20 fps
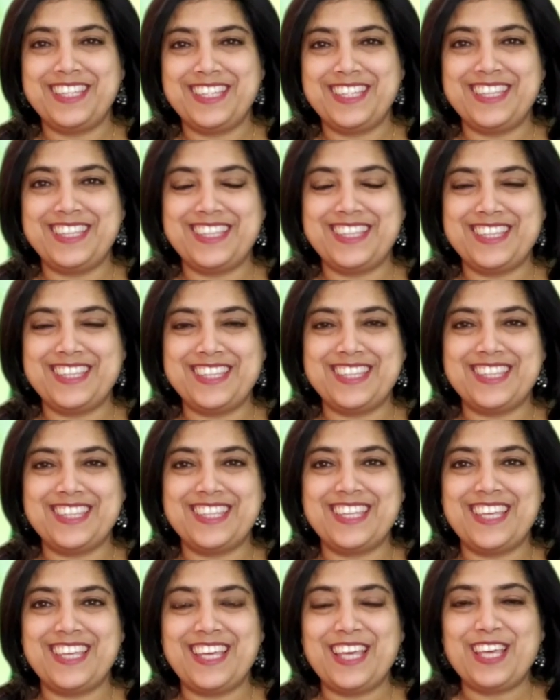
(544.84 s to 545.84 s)

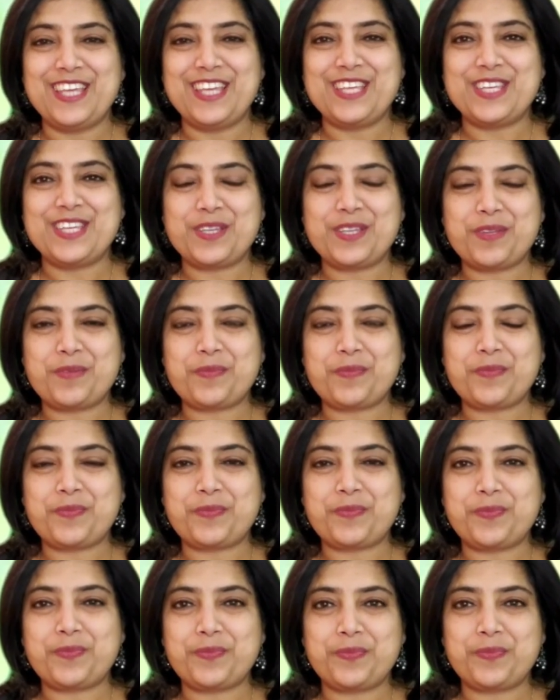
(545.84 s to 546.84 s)

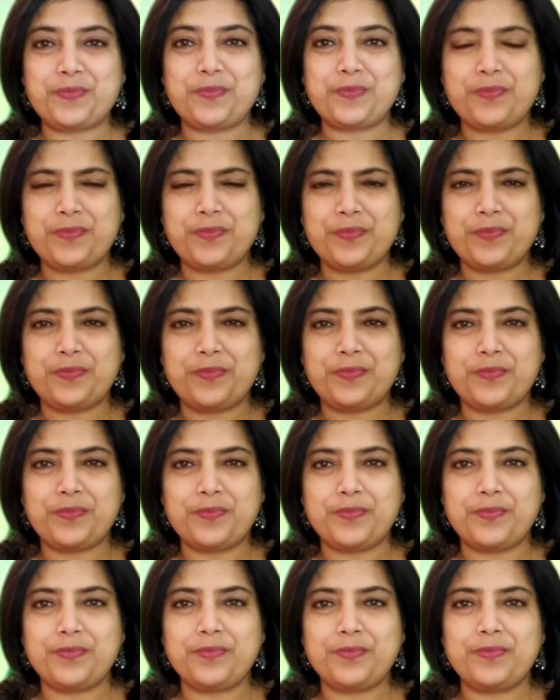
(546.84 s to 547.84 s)

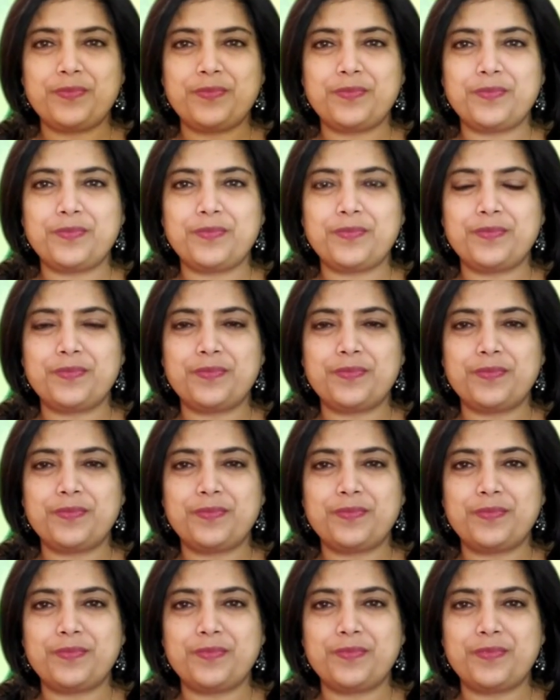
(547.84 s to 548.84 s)

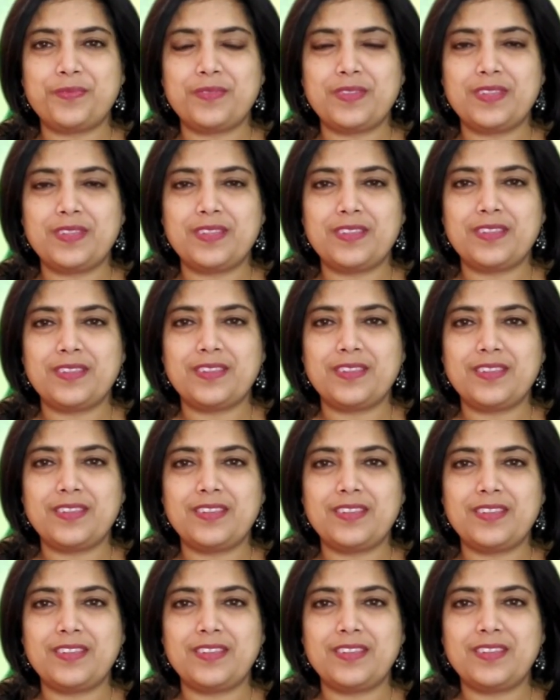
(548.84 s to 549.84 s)

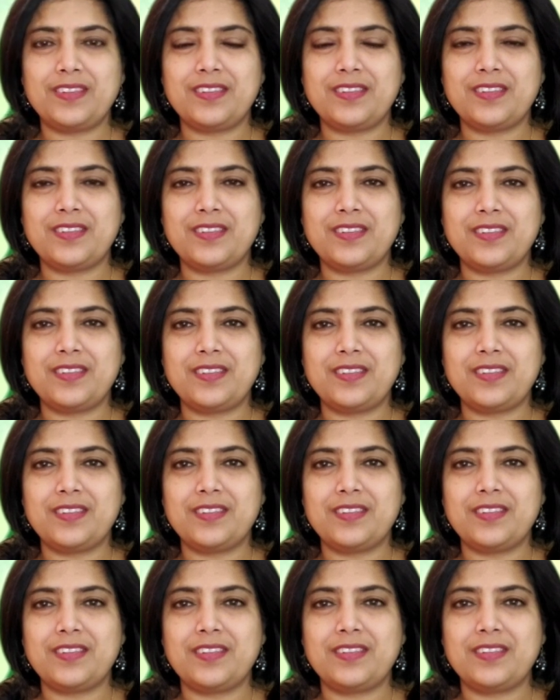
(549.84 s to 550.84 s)

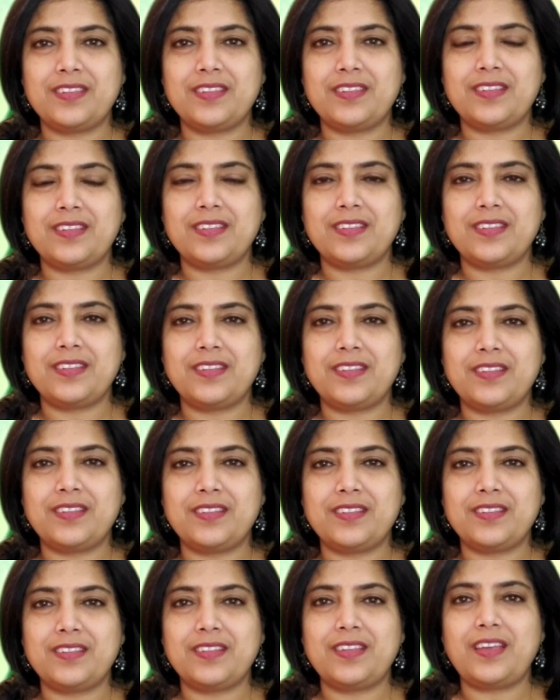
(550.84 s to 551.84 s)

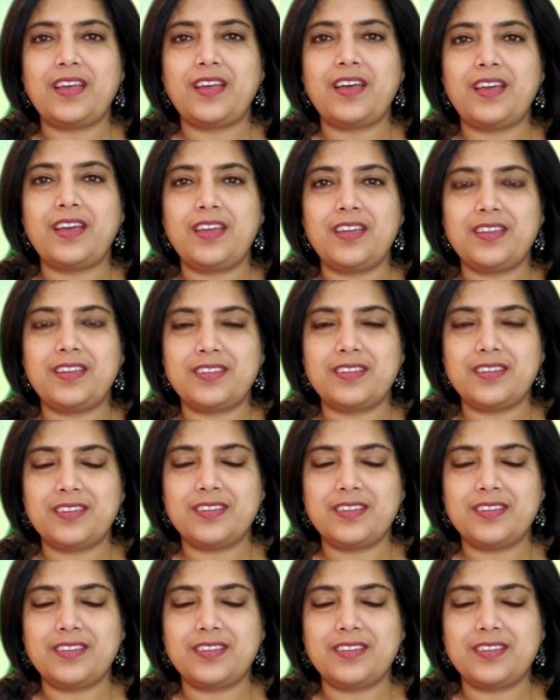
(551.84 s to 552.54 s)
(silent)